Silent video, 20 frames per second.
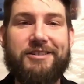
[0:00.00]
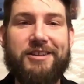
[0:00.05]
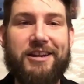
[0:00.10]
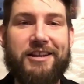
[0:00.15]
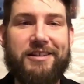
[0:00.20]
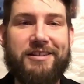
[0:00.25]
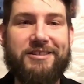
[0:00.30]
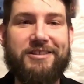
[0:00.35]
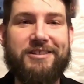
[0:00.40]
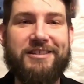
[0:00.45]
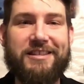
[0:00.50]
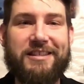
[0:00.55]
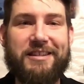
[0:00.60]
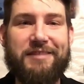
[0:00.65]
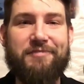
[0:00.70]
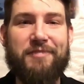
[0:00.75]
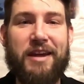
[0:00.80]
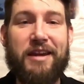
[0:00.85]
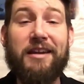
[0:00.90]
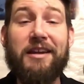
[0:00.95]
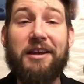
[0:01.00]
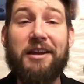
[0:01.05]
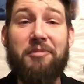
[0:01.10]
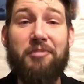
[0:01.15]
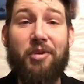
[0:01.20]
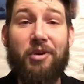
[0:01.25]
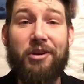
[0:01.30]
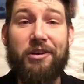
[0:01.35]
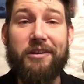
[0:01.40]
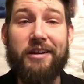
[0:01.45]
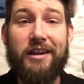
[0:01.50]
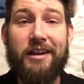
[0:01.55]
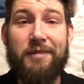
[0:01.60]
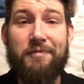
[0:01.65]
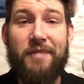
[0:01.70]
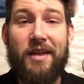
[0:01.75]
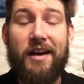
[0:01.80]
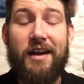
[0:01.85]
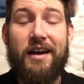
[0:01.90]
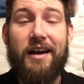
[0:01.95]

challenges in making a board game.